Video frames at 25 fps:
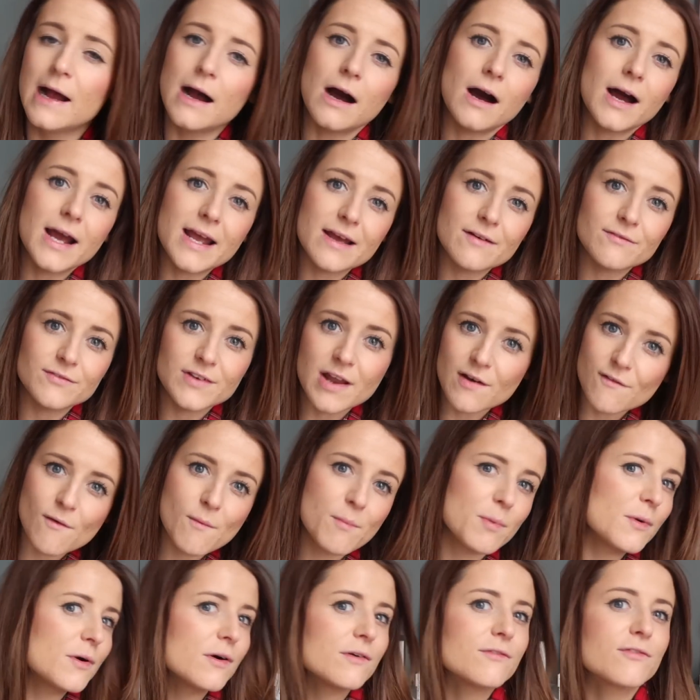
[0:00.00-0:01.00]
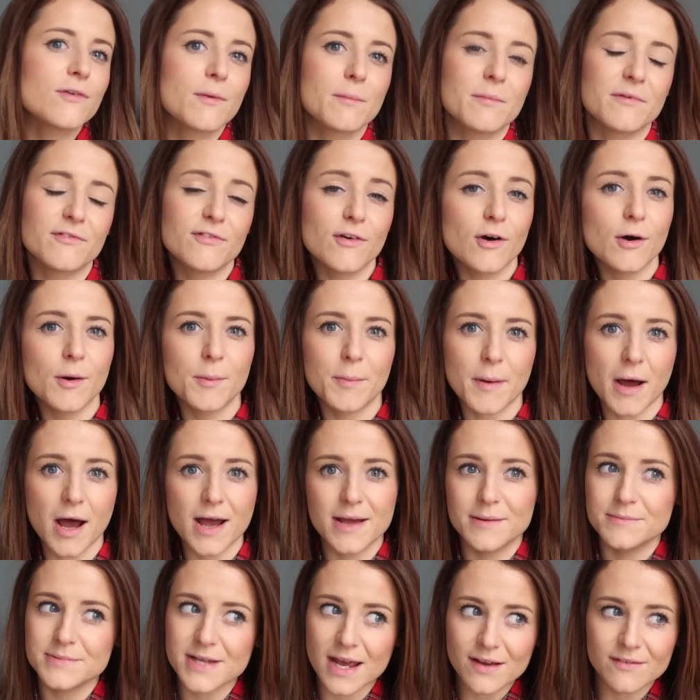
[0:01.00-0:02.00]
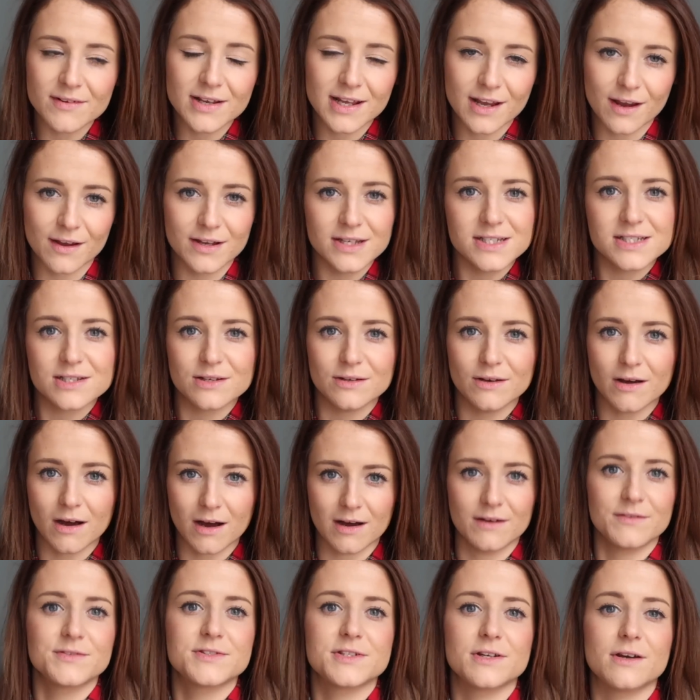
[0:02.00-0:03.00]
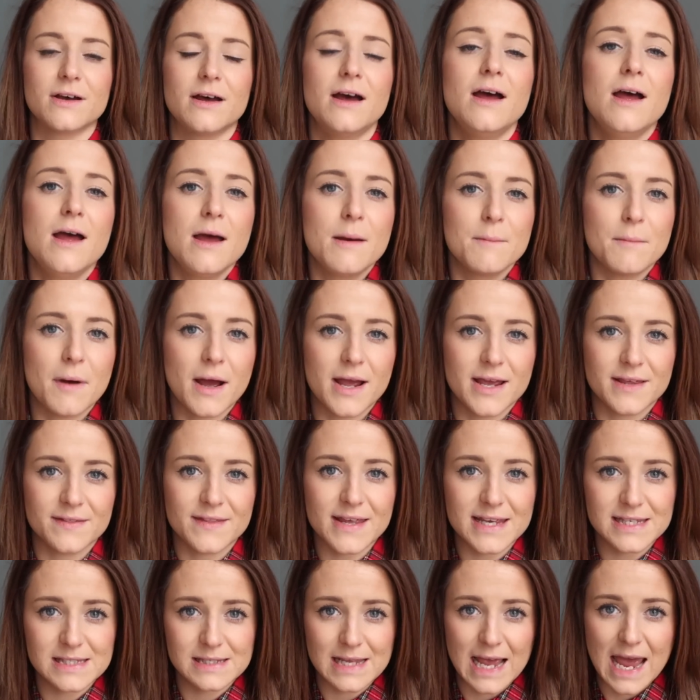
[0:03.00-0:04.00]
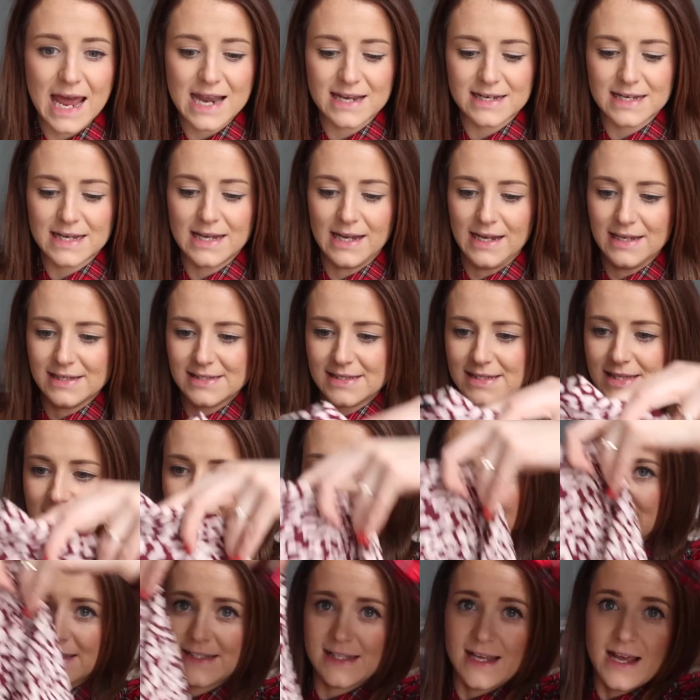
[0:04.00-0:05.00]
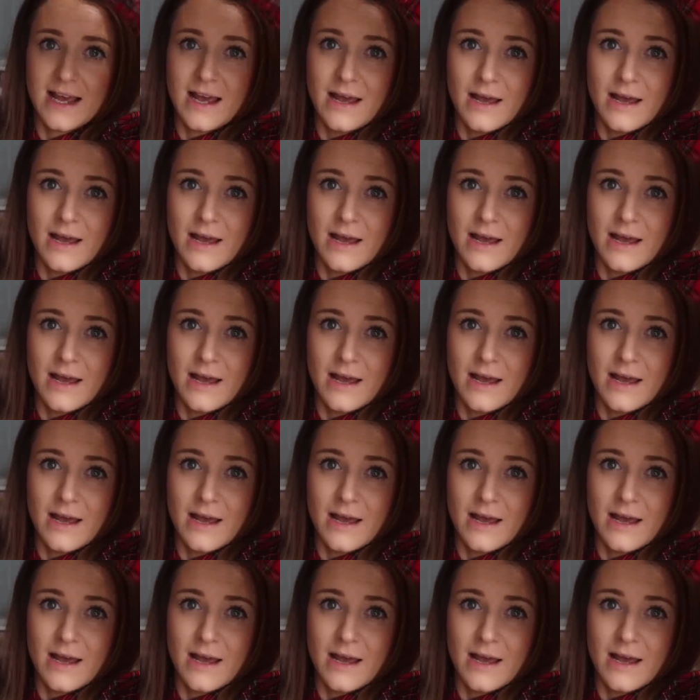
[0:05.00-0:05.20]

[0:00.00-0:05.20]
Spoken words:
I have never bought from before, but I'm definitely going to after buying this, and it is this